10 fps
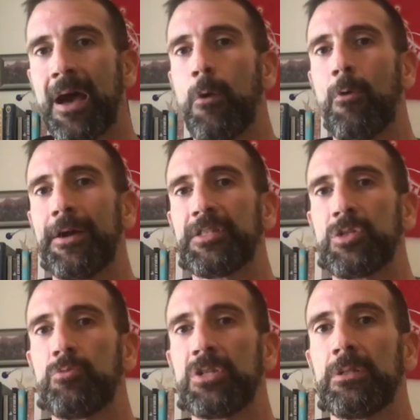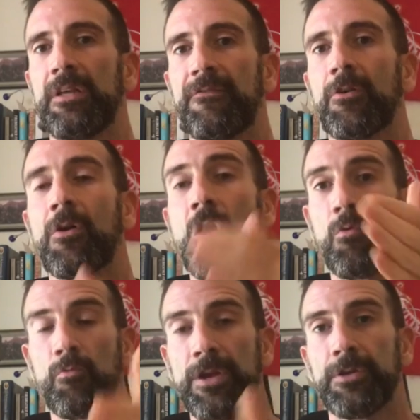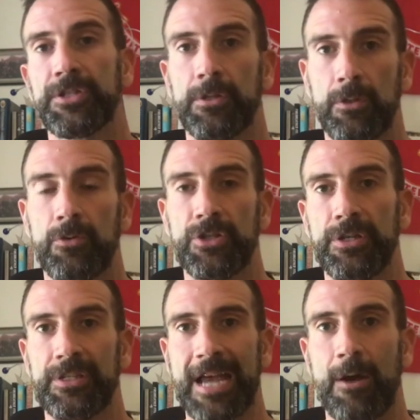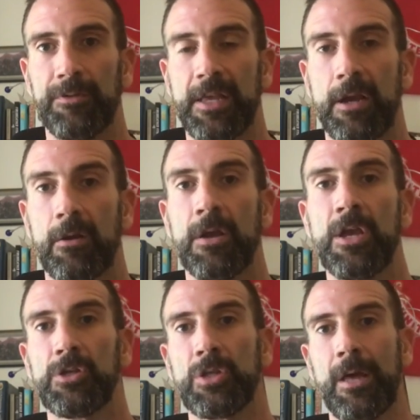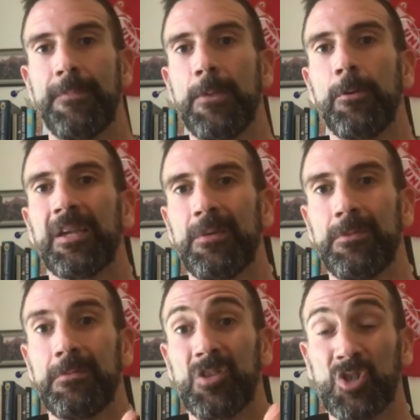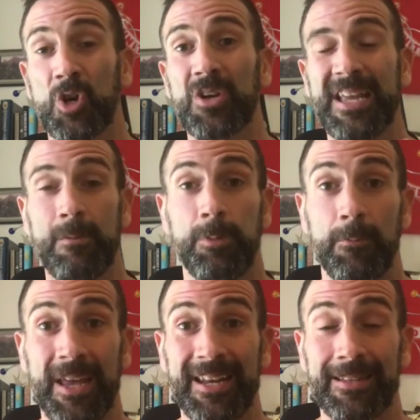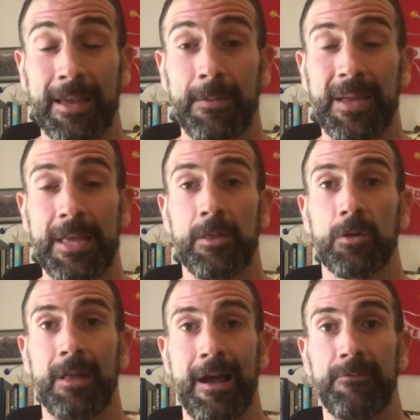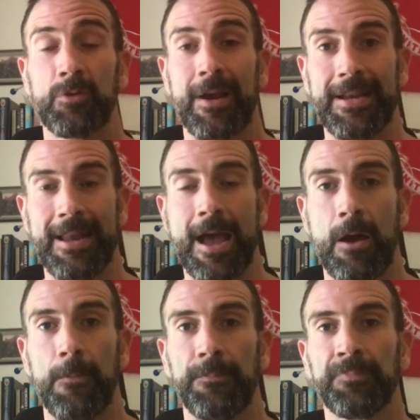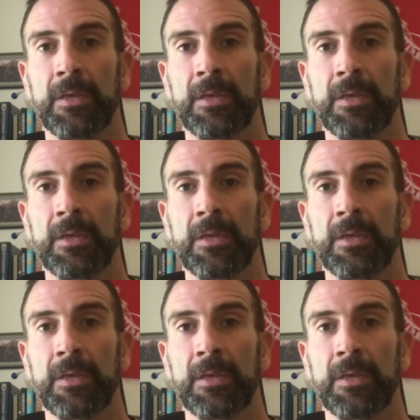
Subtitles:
I want to deliver real solutions out there so that people can start implementing them in their lives right now.